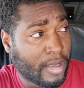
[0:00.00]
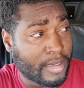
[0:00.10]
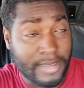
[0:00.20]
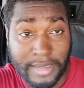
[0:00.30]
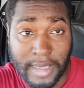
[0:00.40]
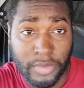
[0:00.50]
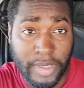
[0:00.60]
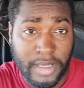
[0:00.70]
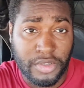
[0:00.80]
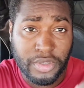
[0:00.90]
And it's a lot of
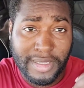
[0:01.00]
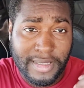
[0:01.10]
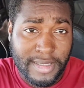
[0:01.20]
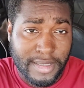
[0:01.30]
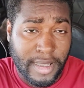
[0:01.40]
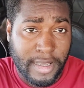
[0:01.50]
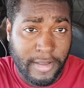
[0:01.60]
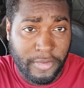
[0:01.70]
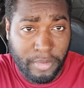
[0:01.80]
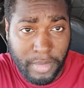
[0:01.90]
ways you can
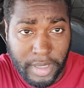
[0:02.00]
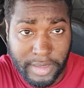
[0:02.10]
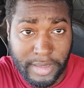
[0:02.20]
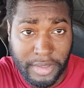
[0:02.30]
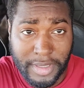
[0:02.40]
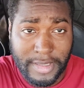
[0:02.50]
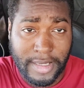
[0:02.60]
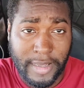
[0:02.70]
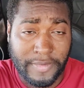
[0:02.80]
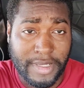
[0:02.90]
save money. You can
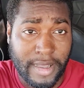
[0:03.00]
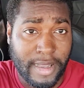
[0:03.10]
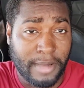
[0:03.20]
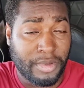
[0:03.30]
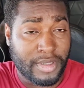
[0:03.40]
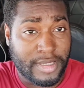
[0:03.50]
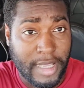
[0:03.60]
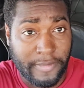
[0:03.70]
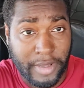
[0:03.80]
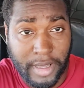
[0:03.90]
save time, you can
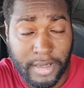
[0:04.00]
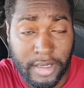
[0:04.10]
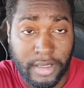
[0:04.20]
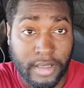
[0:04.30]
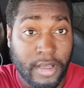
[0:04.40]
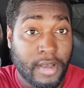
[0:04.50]
save a headache,